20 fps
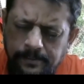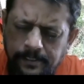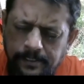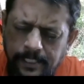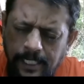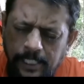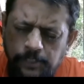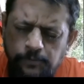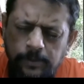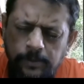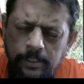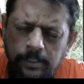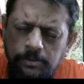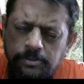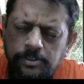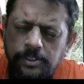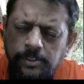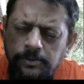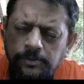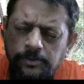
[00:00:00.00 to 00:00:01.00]
as we look
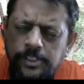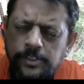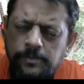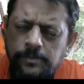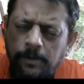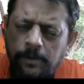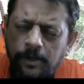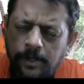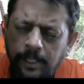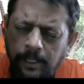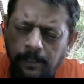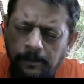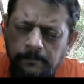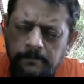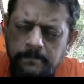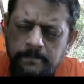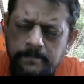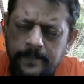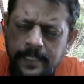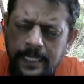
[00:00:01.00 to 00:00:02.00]
to you this morning.
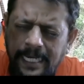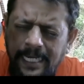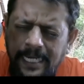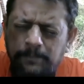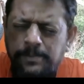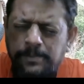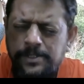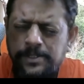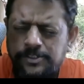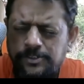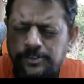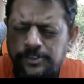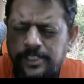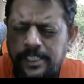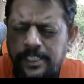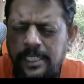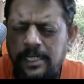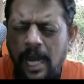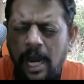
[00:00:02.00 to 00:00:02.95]
Help us to see